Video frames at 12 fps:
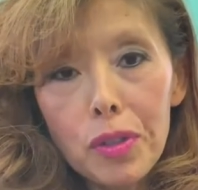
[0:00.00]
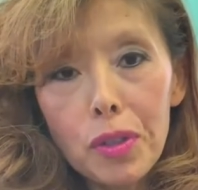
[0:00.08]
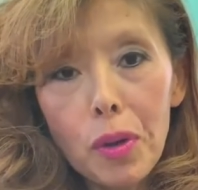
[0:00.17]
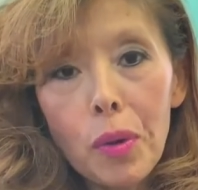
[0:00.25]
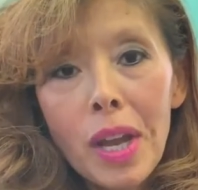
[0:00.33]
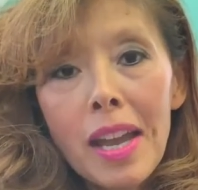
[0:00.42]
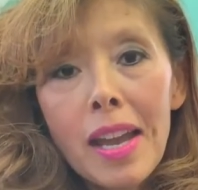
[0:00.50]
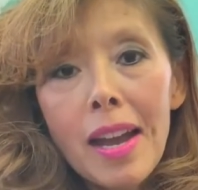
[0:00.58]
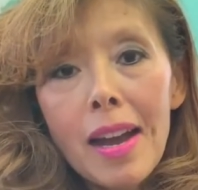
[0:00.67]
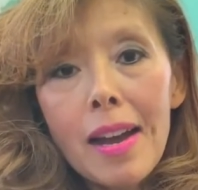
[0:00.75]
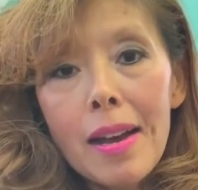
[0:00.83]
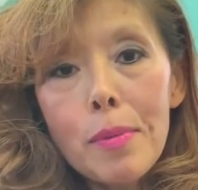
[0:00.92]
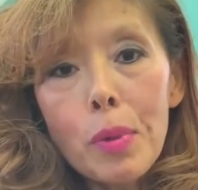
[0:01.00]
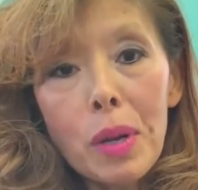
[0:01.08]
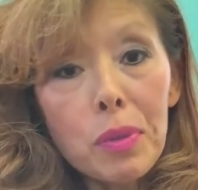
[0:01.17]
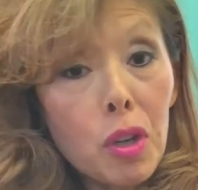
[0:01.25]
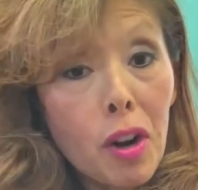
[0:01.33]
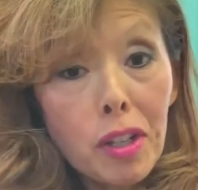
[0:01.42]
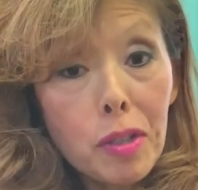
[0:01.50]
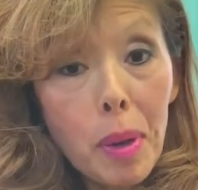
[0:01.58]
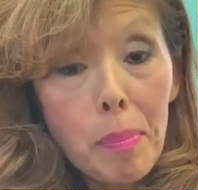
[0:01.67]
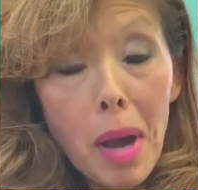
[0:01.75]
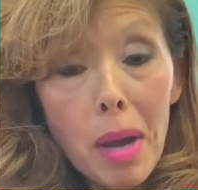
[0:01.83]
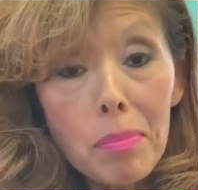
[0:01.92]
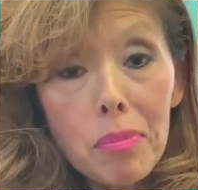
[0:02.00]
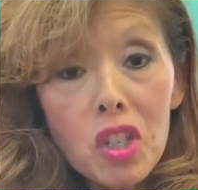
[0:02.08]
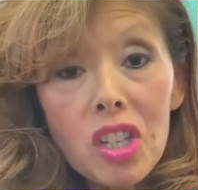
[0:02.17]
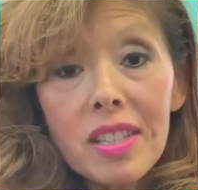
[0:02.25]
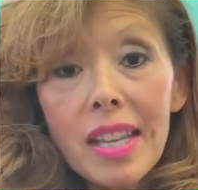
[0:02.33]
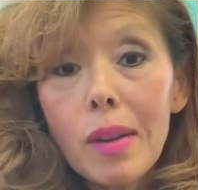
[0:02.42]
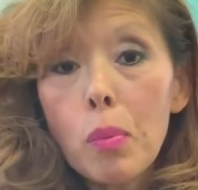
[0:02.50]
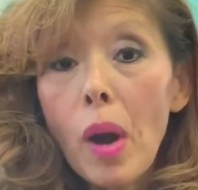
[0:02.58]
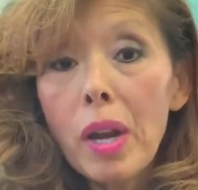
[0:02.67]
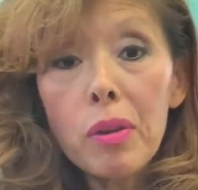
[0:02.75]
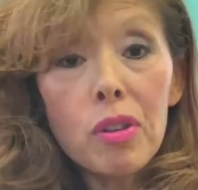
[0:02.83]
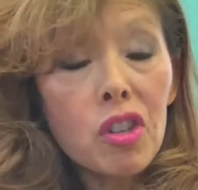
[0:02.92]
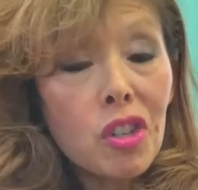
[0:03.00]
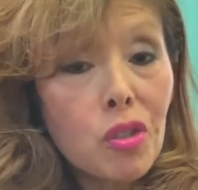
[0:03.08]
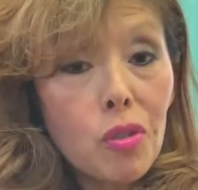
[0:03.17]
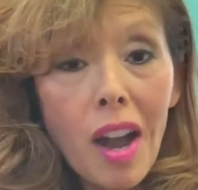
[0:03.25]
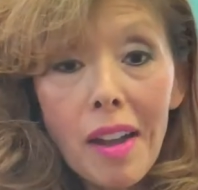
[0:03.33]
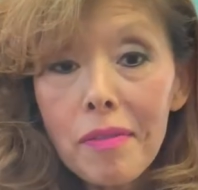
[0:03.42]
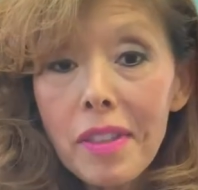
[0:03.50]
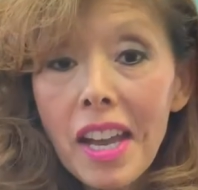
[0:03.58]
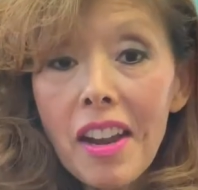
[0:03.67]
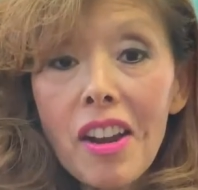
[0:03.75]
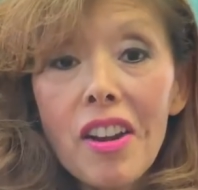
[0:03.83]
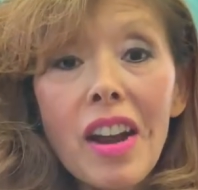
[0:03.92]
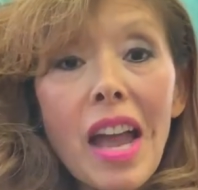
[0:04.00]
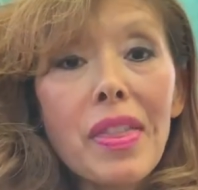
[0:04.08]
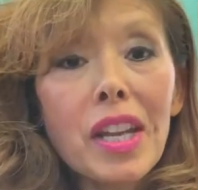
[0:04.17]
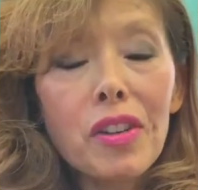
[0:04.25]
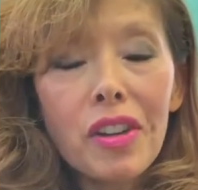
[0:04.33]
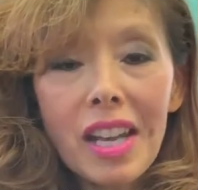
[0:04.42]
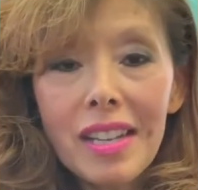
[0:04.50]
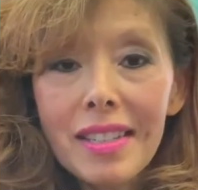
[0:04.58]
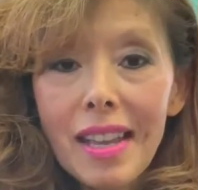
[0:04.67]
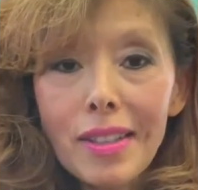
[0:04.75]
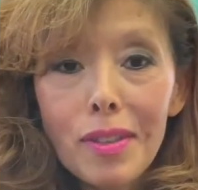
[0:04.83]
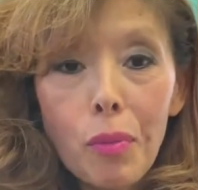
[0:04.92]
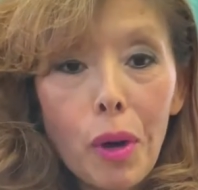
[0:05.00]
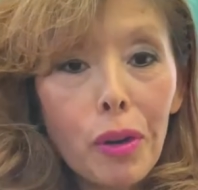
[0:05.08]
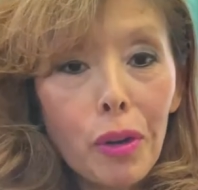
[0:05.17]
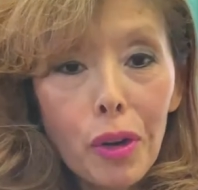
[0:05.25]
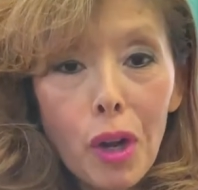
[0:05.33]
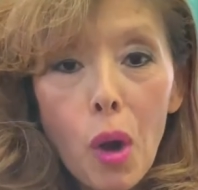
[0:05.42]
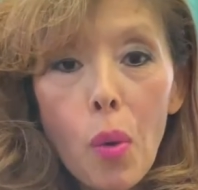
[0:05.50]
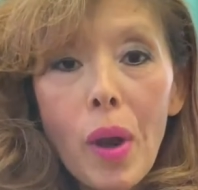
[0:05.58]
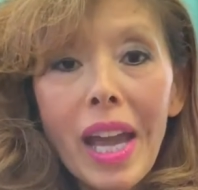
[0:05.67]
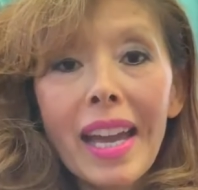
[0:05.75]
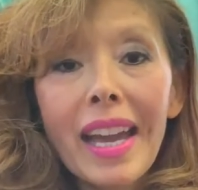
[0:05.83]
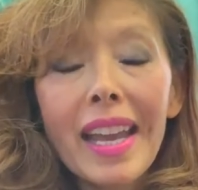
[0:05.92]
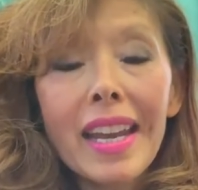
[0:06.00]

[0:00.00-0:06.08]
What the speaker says: So when I was talking to my mom, she said, why don't you just drive there and then you'll get a sense of where you're going.